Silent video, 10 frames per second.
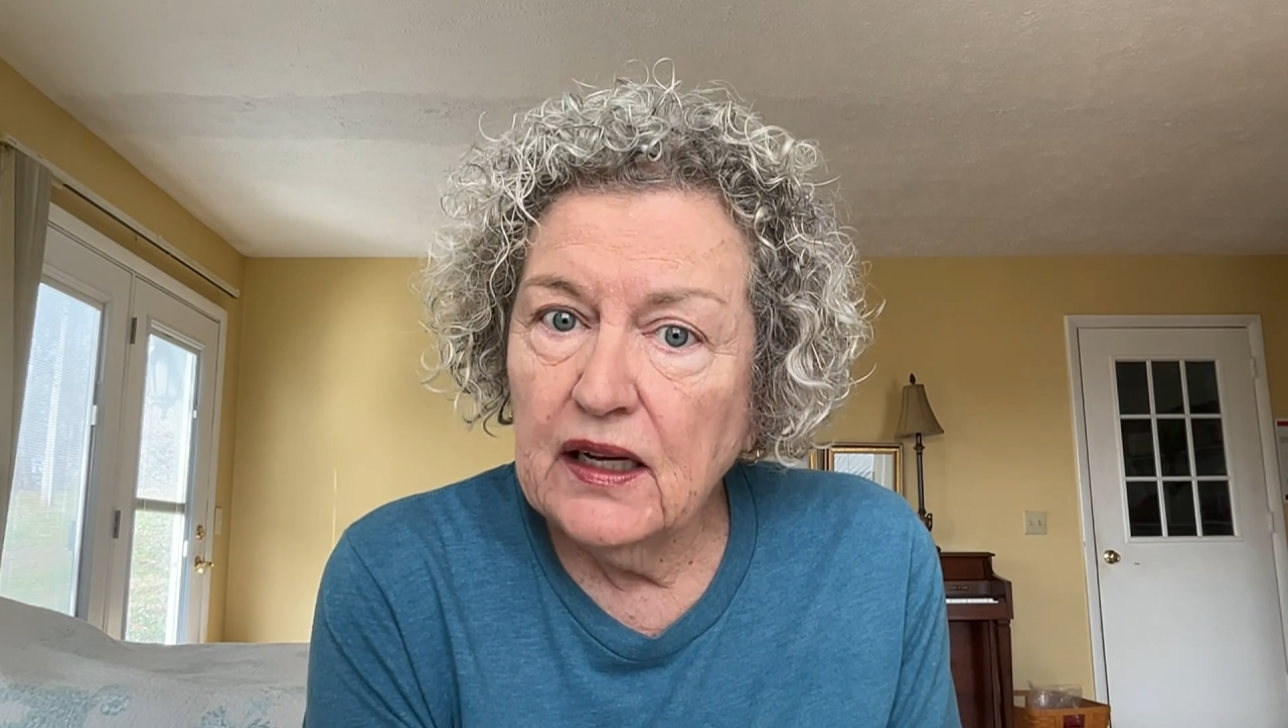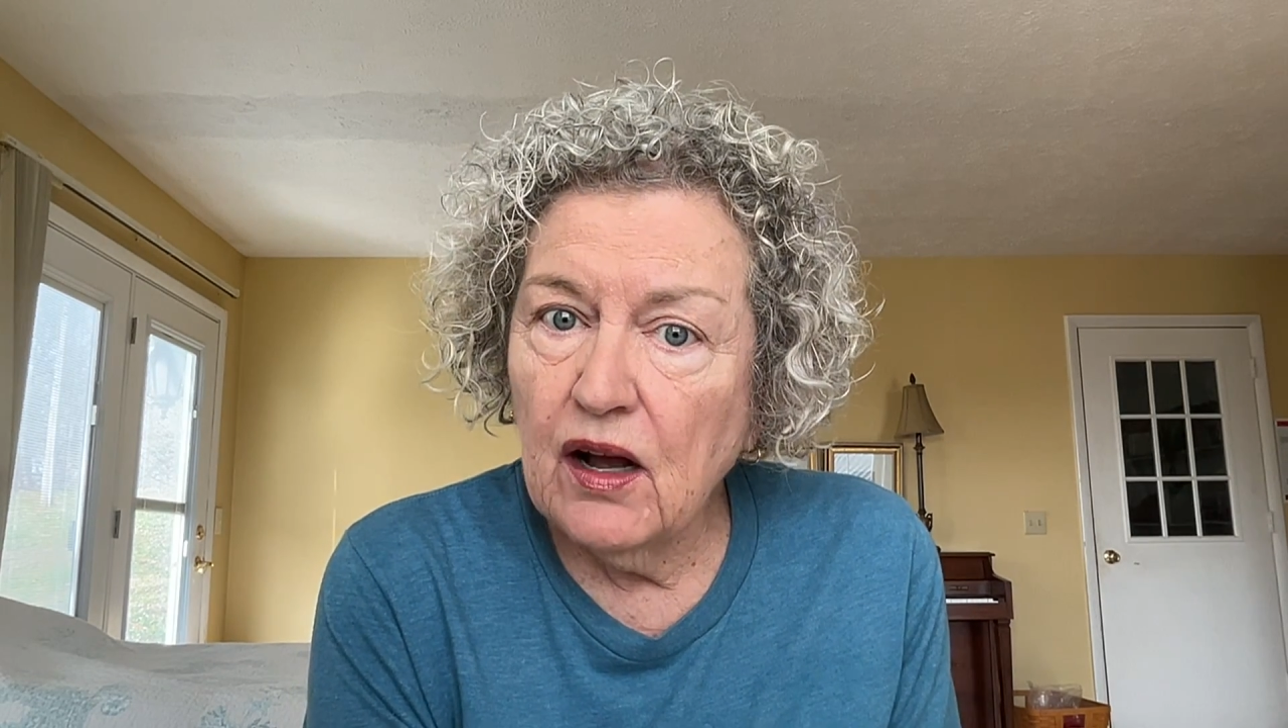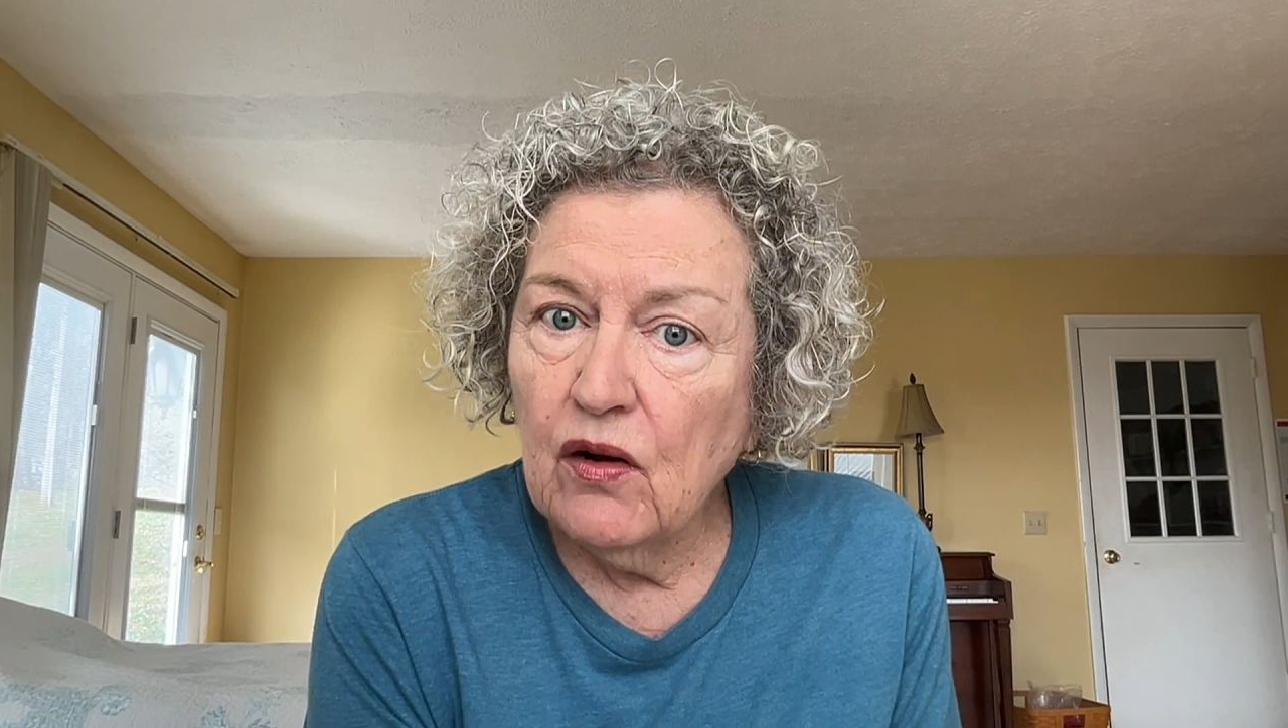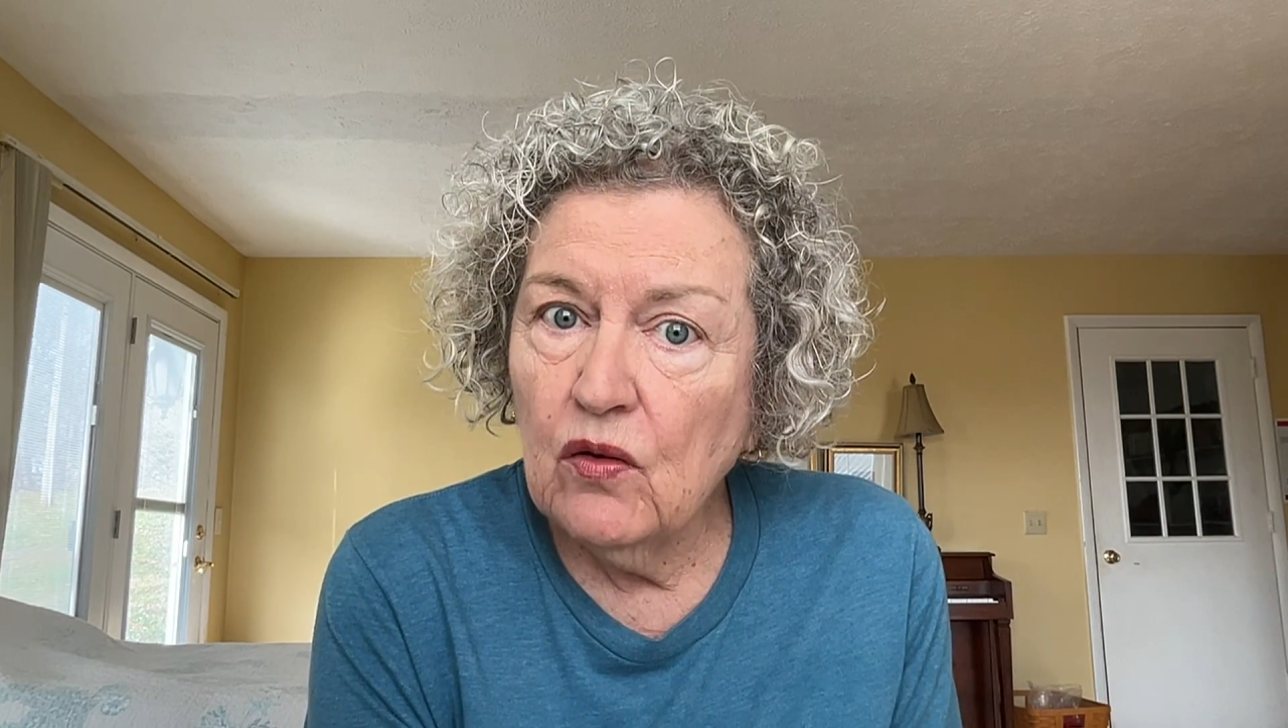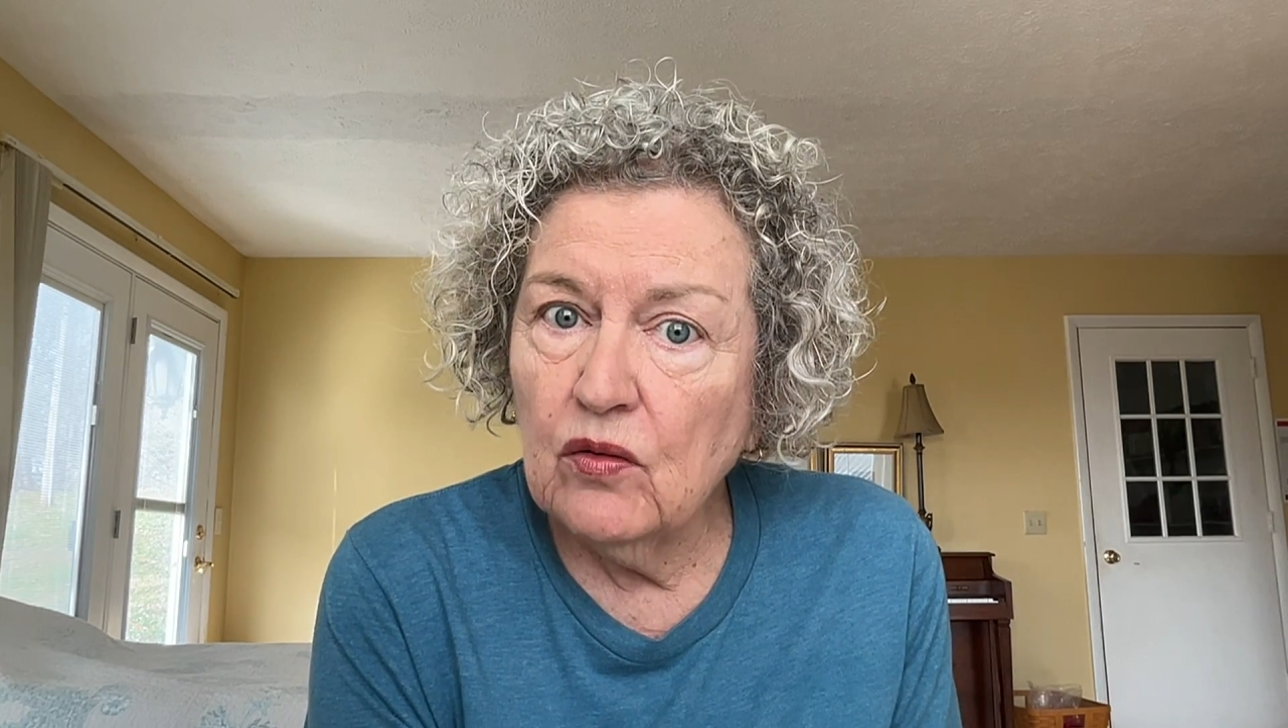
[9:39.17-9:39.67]

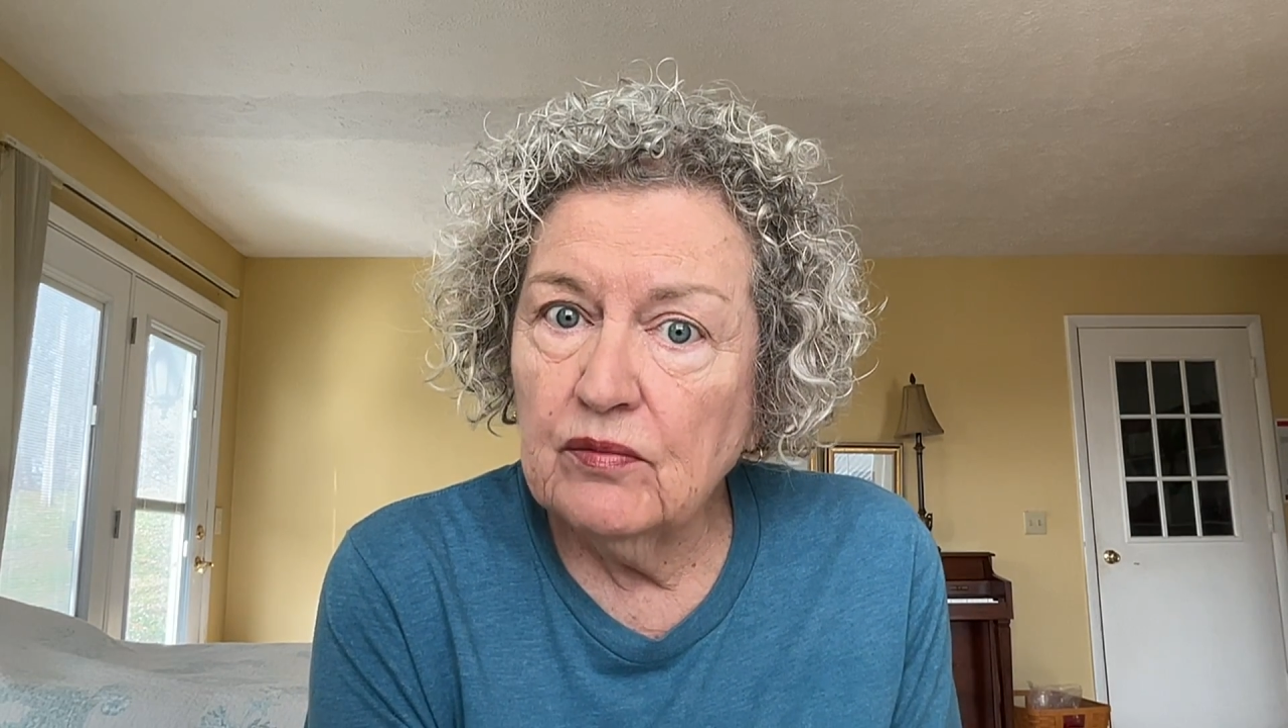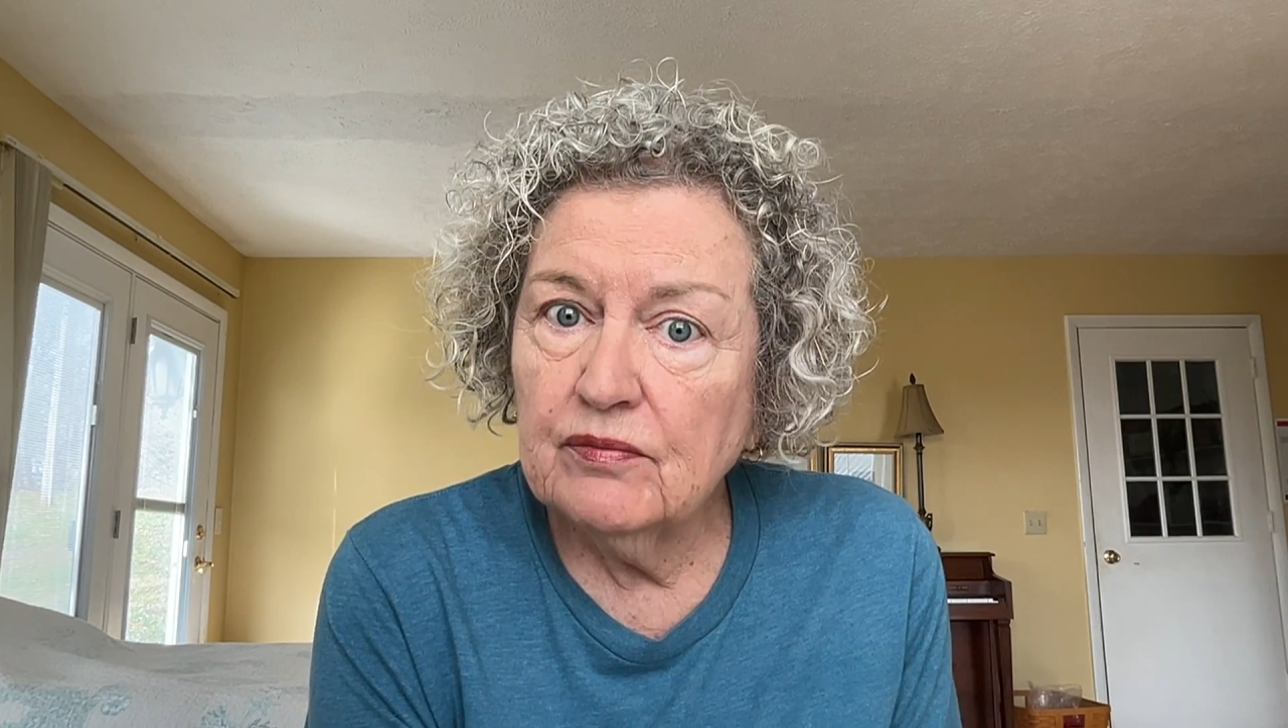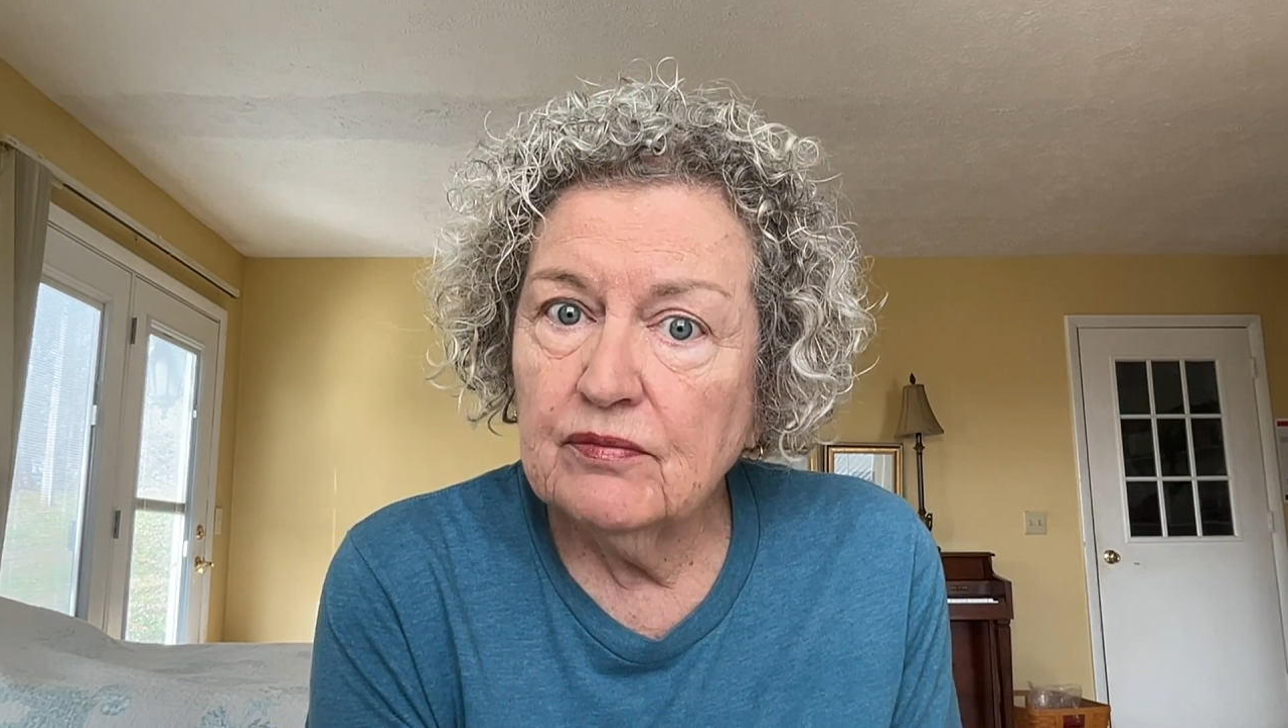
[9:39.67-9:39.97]
home,